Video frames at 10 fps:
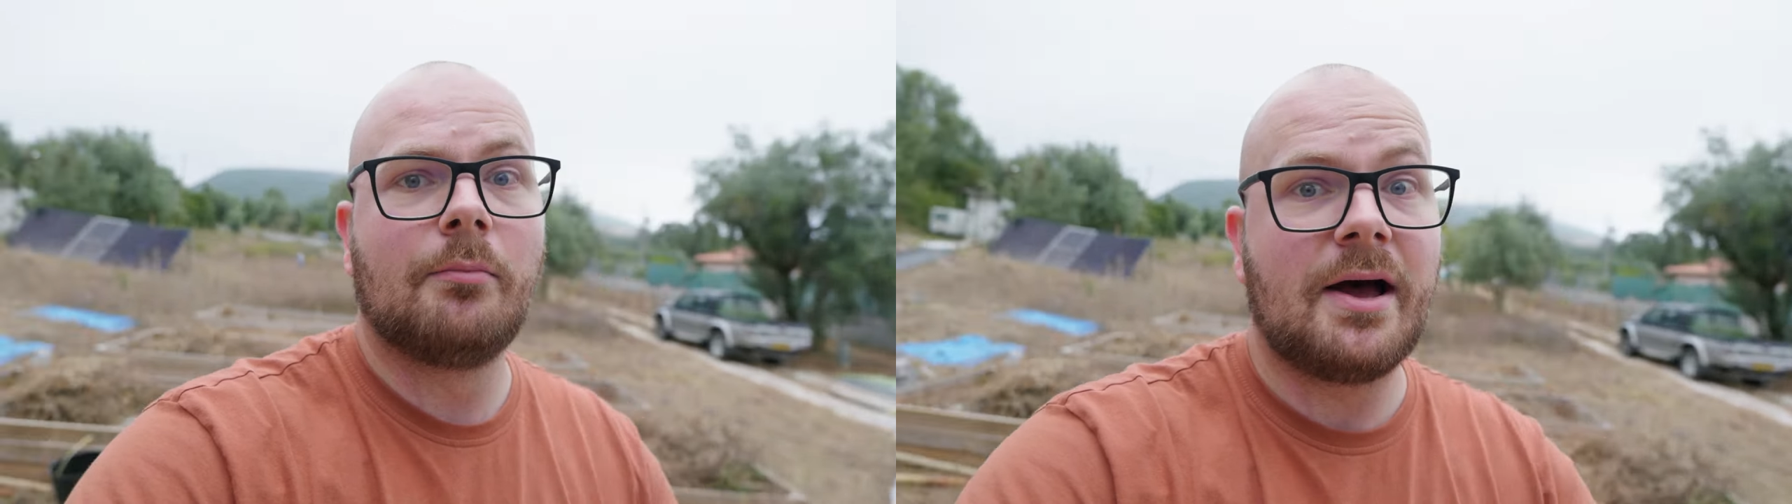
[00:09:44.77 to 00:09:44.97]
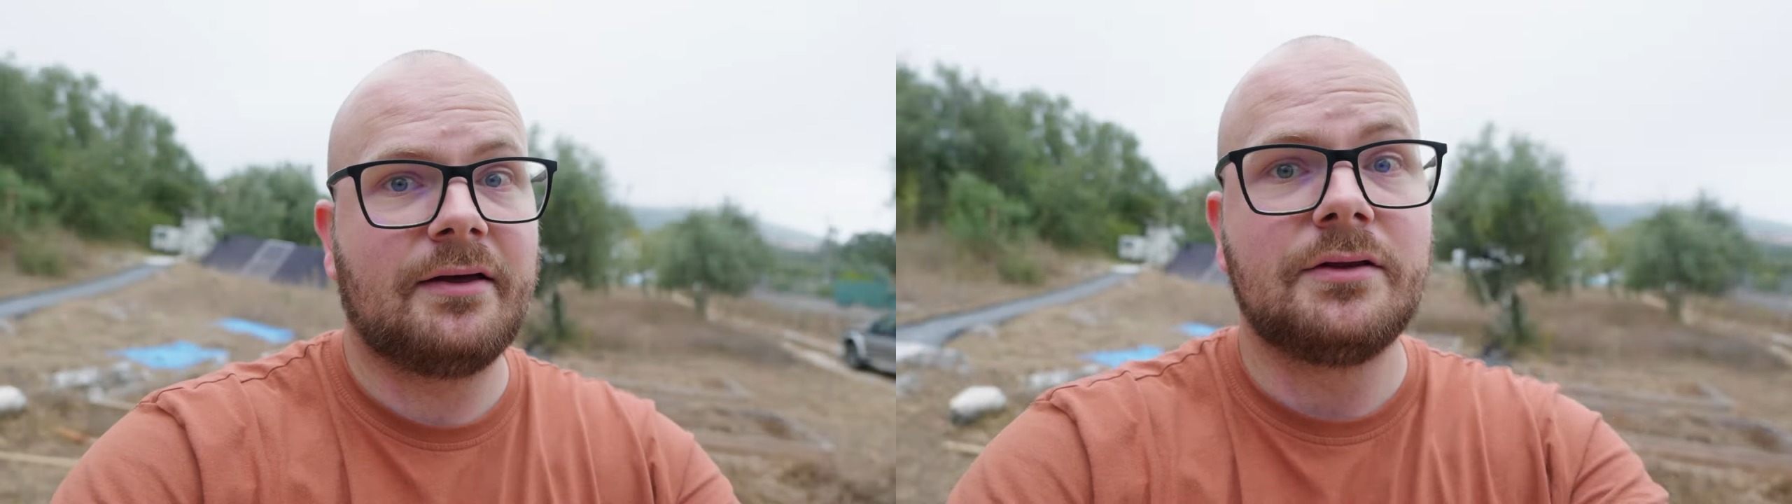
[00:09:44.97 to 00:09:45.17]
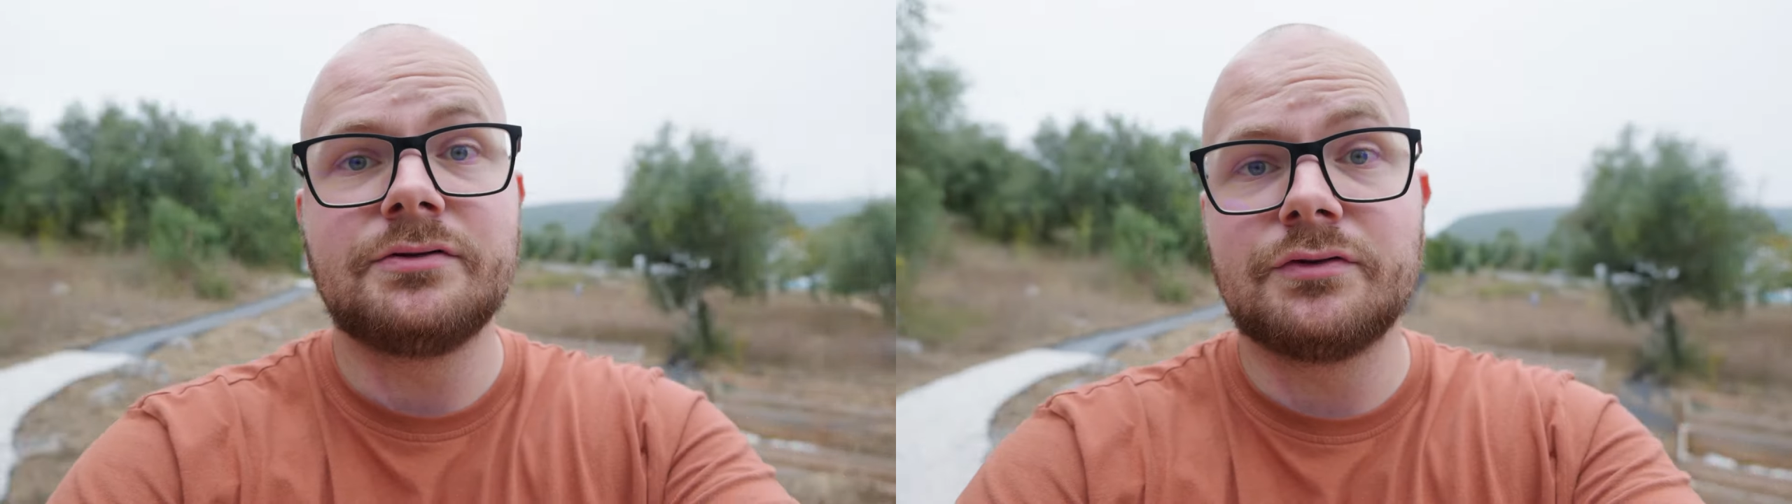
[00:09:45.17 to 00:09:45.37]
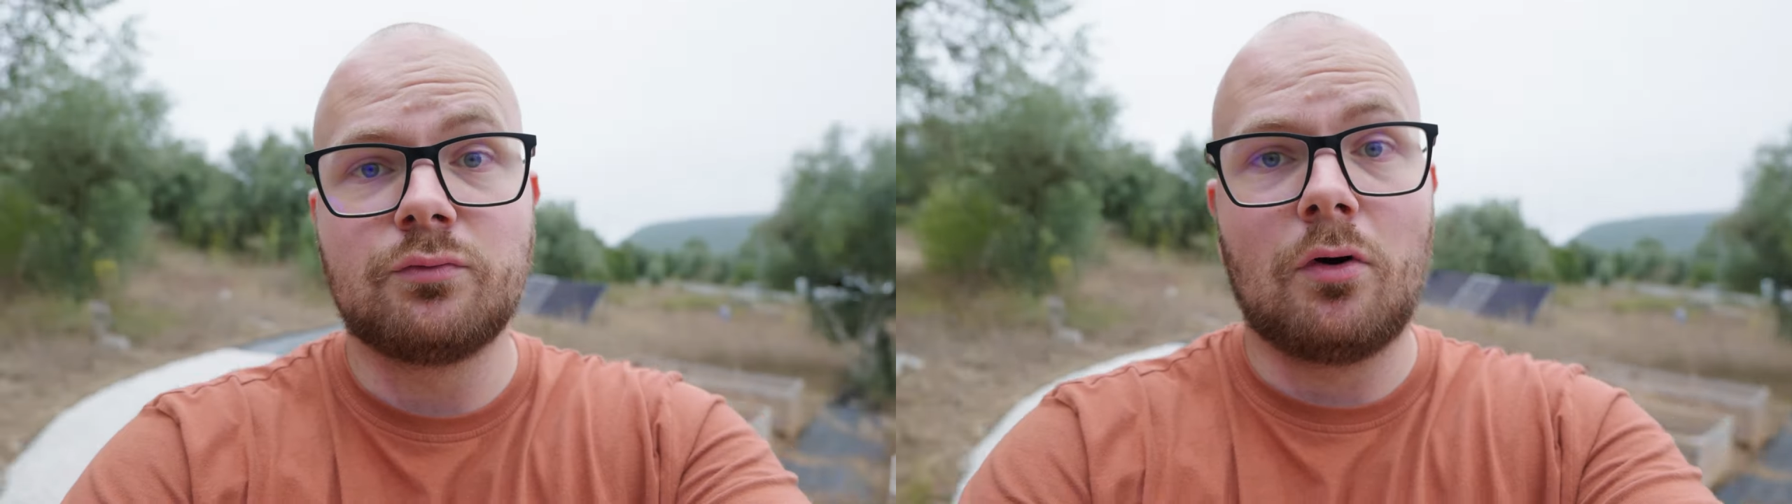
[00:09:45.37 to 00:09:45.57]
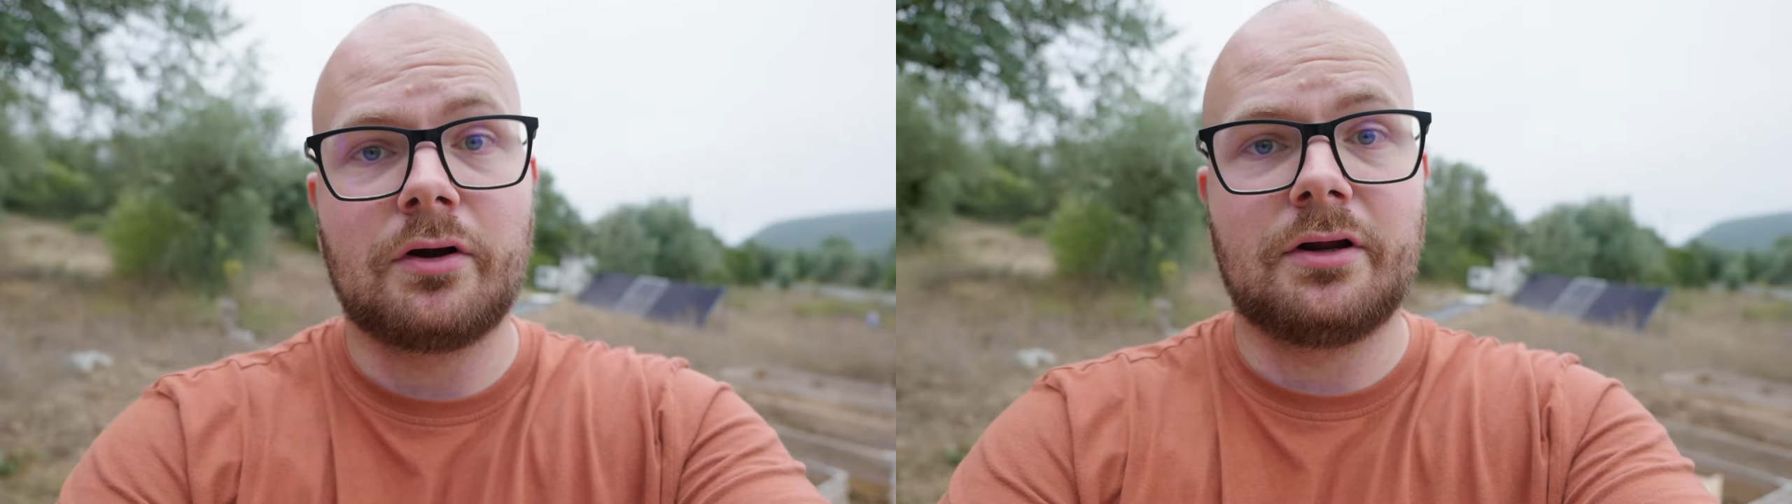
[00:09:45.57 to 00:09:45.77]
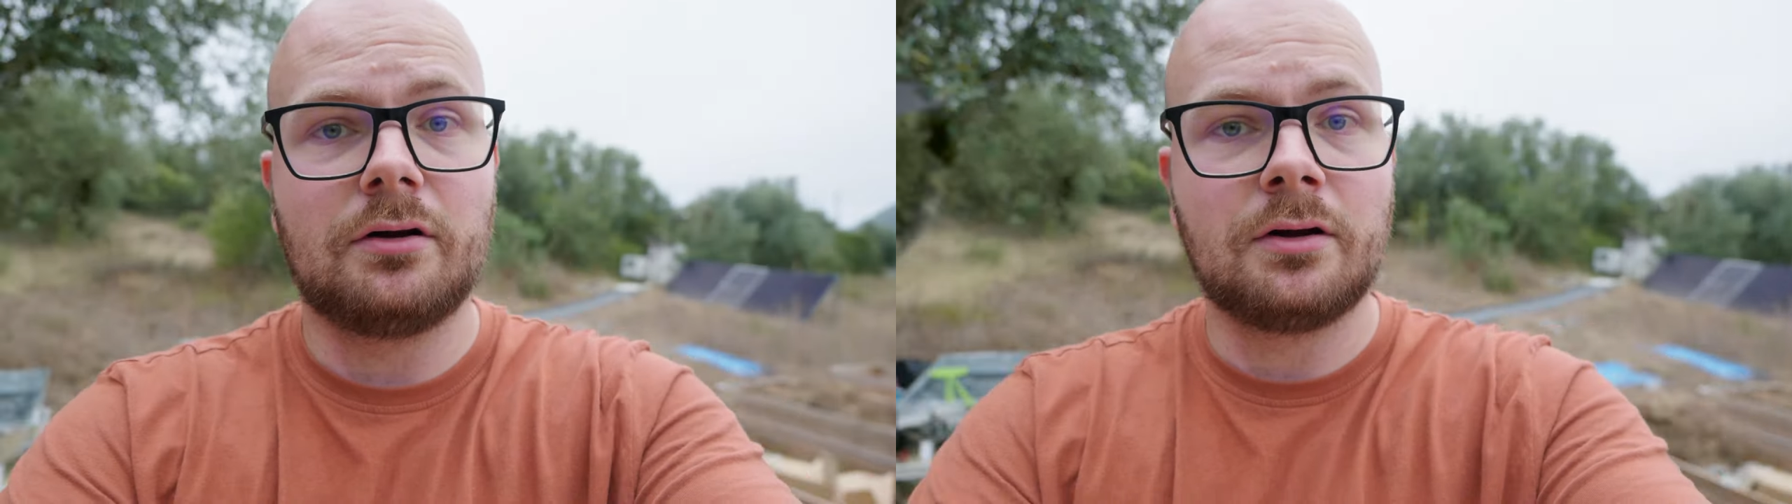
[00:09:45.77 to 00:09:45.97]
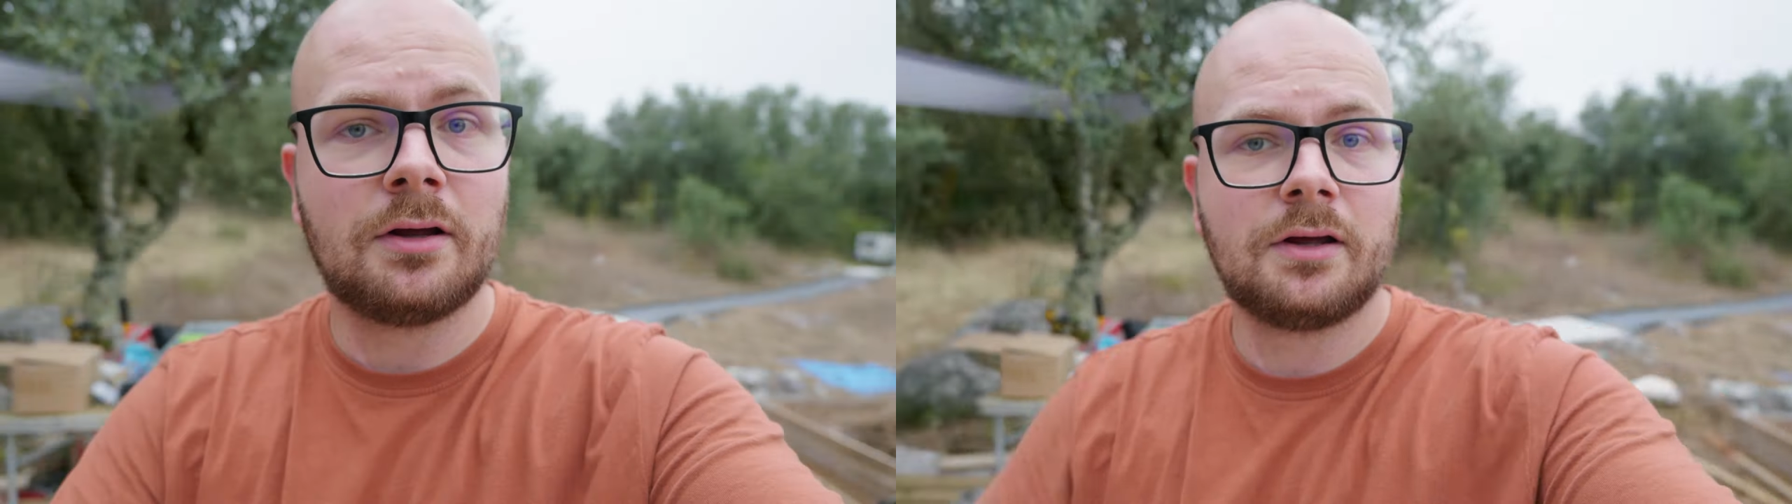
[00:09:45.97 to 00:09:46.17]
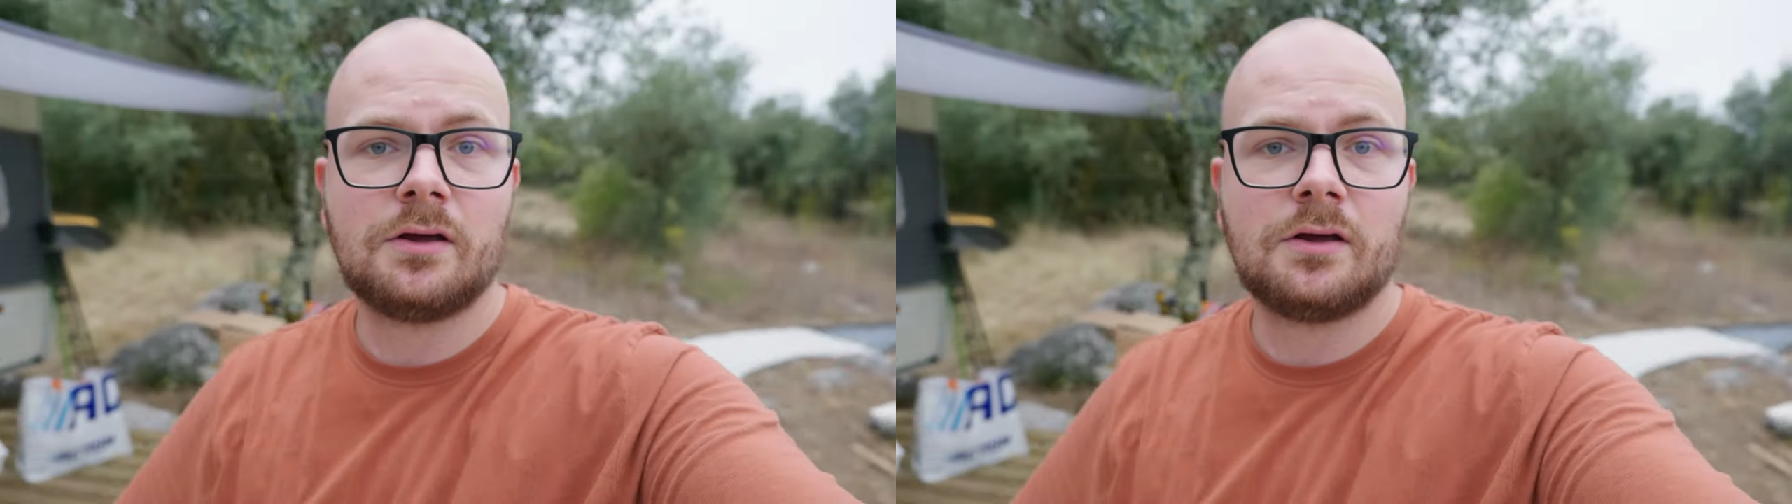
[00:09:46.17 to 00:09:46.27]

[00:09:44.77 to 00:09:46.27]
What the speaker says: better than just walking on